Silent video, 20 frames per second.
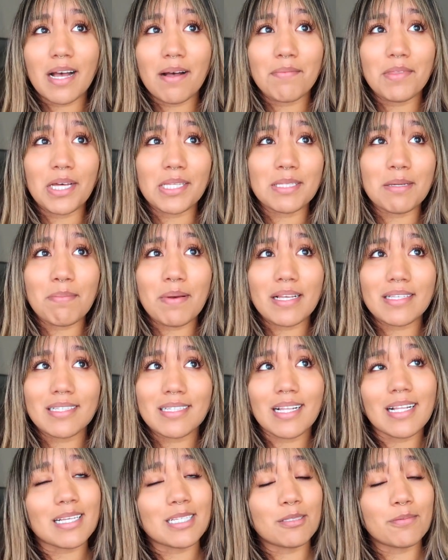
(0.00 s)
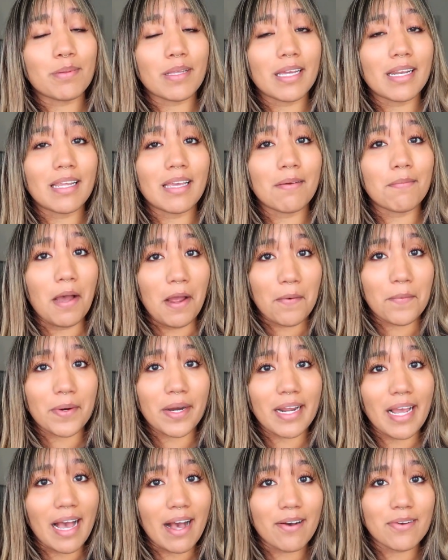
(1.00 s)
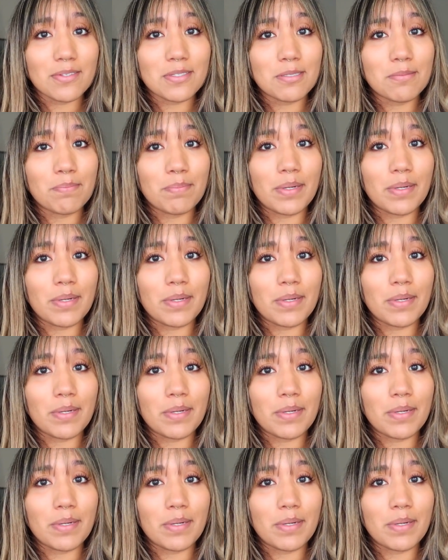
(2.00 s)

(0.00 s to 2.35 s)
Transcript: I'm not the best at explaining my workouts,